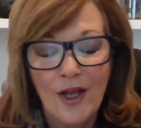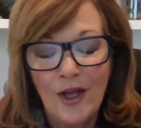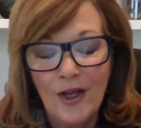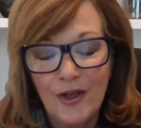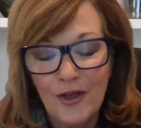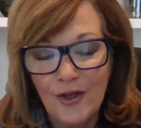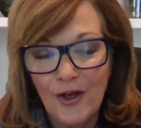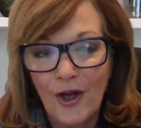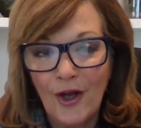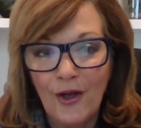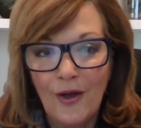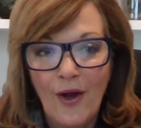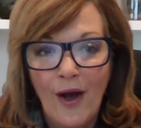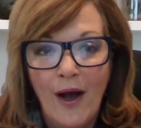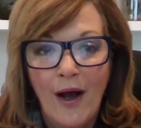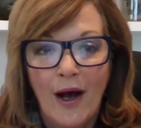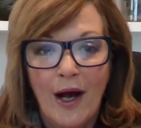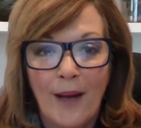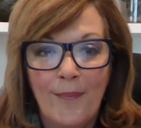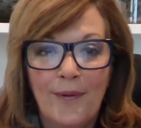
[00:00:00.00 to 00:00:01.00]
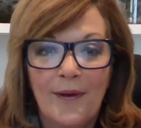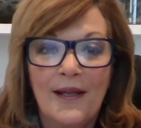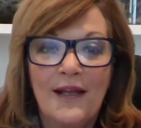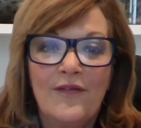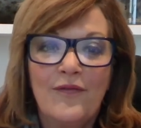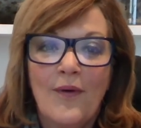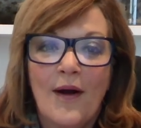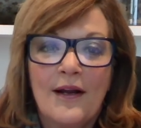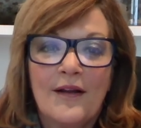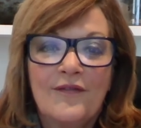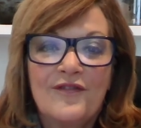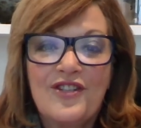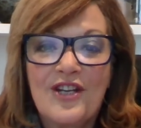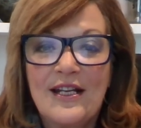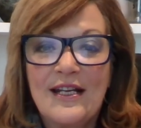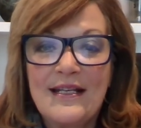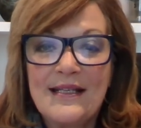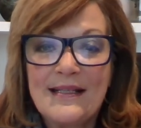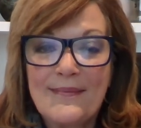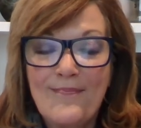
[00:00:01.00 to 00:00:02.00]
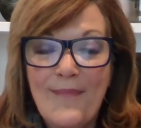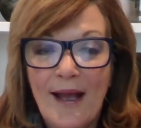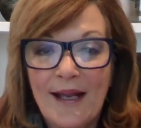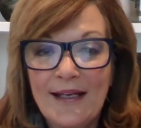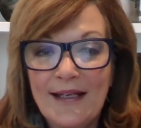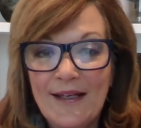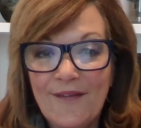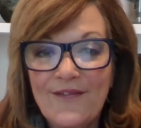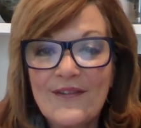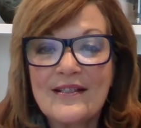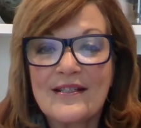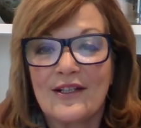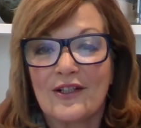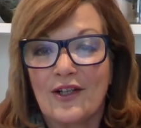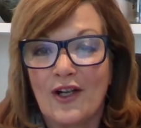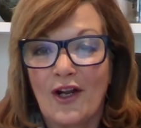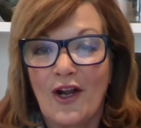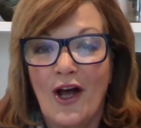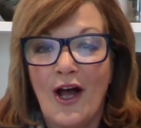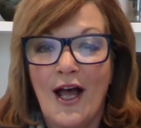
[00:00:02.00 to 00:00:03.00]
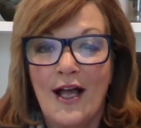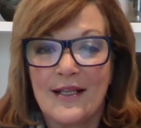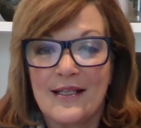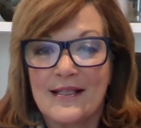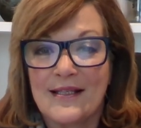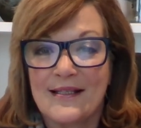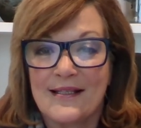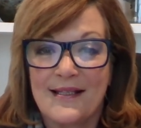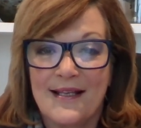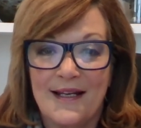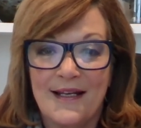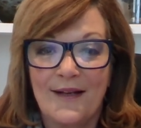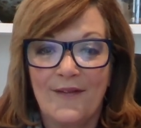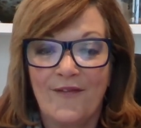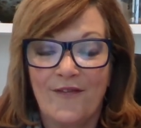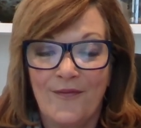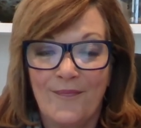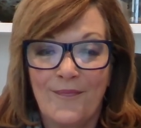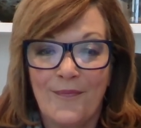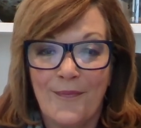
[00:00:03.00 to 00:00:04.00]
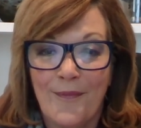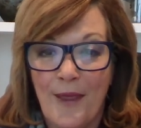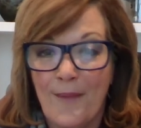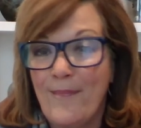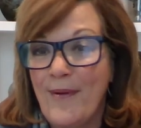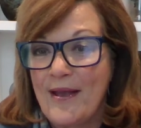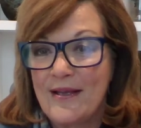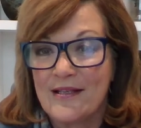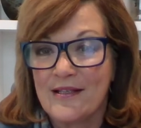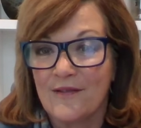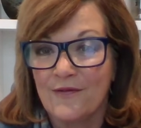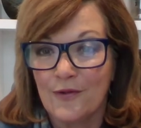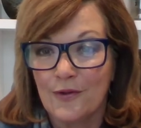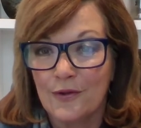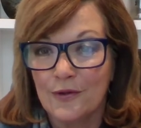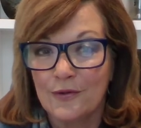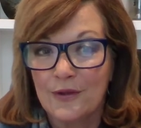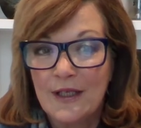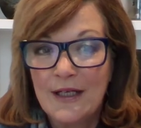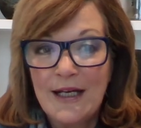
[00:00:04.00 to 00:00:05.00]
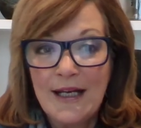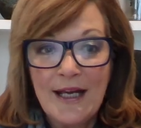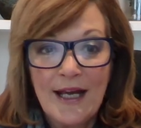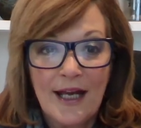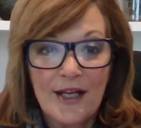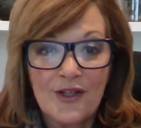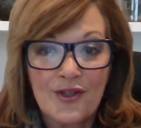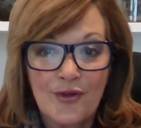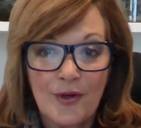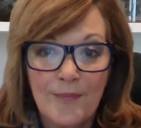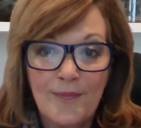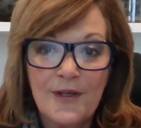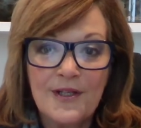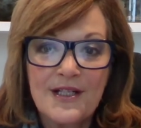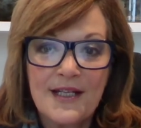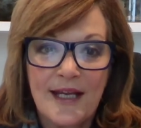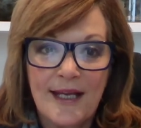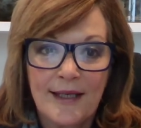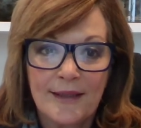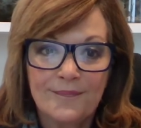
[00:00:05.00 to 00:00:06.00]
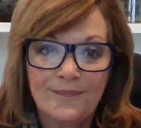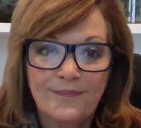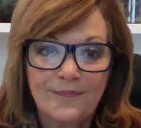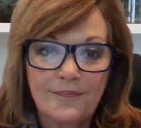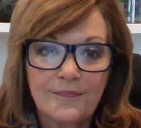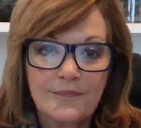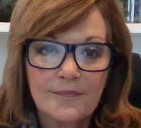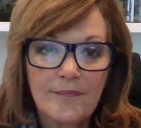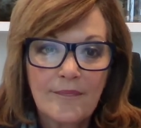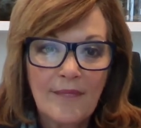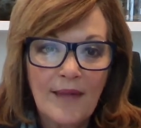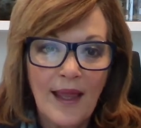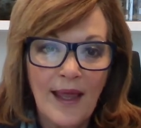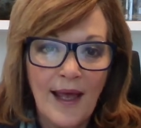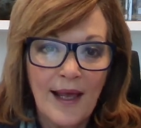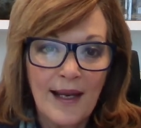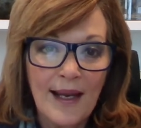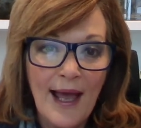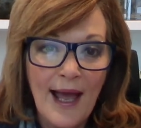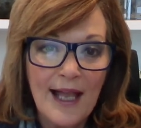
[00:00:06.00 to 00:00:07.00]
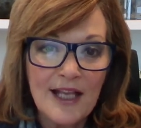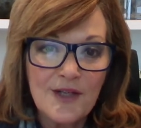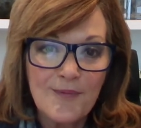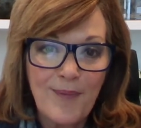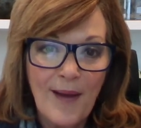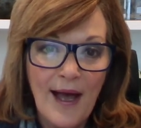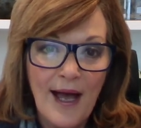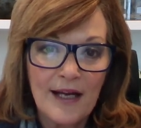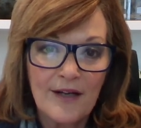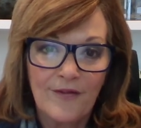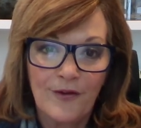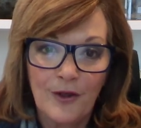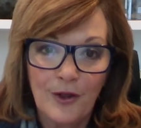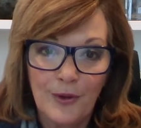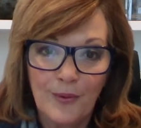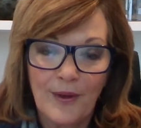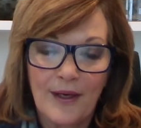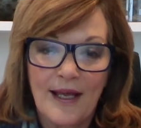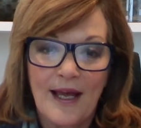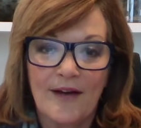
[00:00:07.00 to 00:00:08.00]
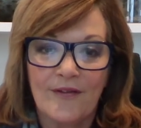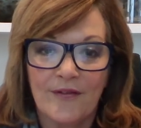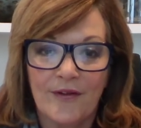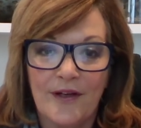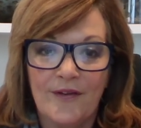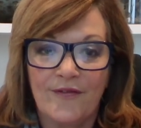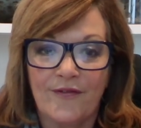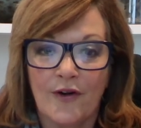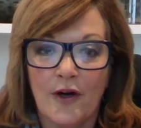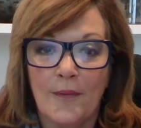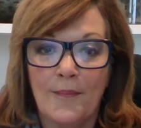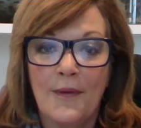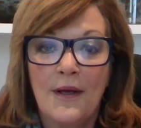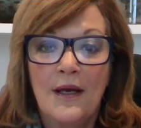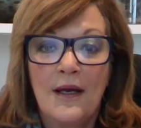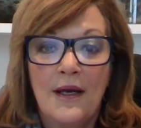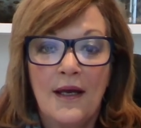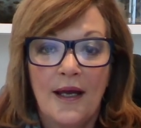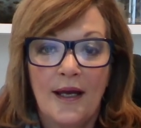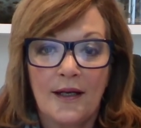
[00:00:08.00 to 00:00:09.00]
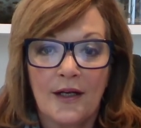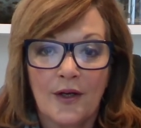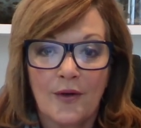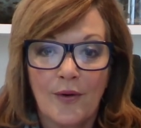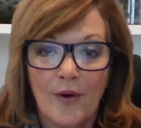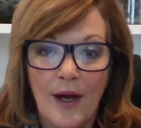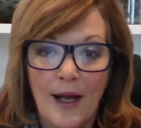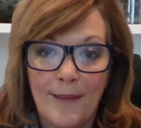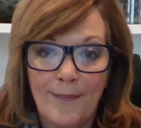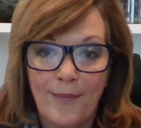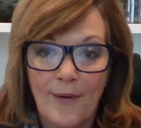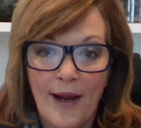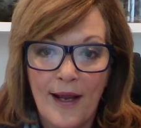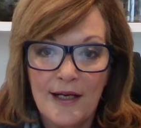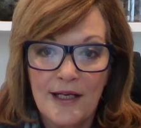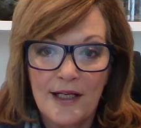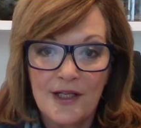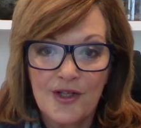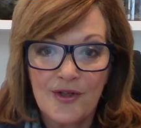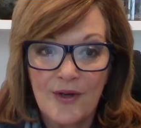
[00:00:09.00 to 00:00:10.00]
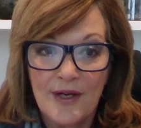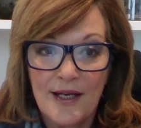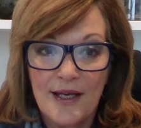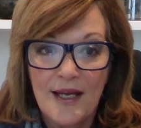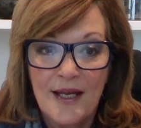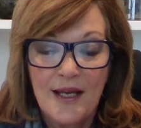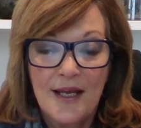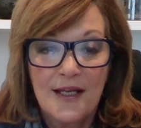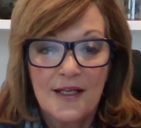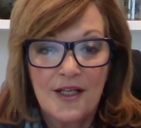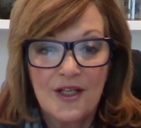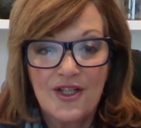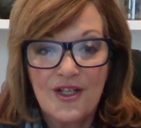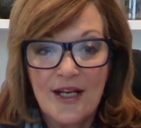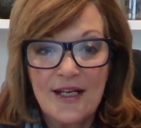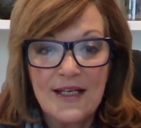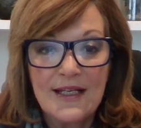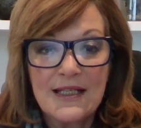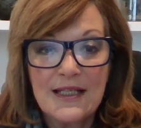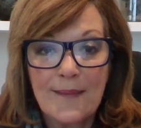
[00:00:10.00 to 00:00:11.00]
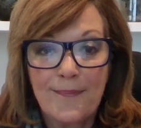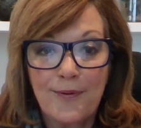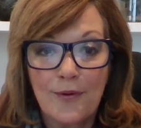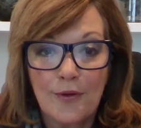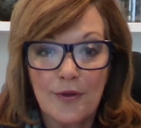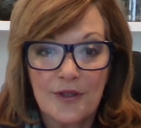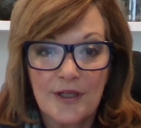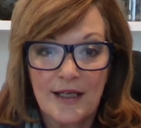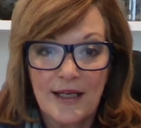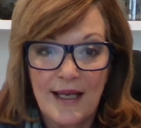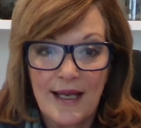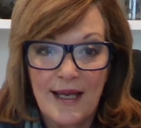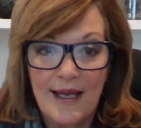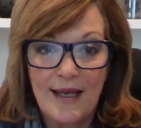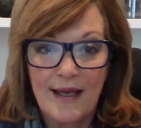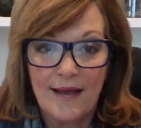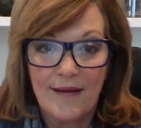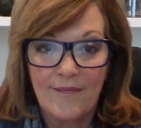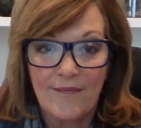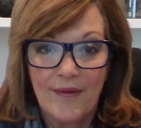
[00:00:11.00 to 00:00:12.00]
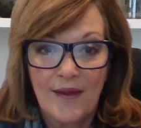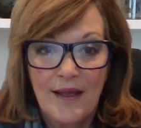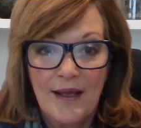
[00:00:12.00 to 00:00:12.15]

You know, I believe one of Jenny's magnificent clients said it the best of all, attributing a large part of her recovery from an acquired brain injury to Jenny's support and care.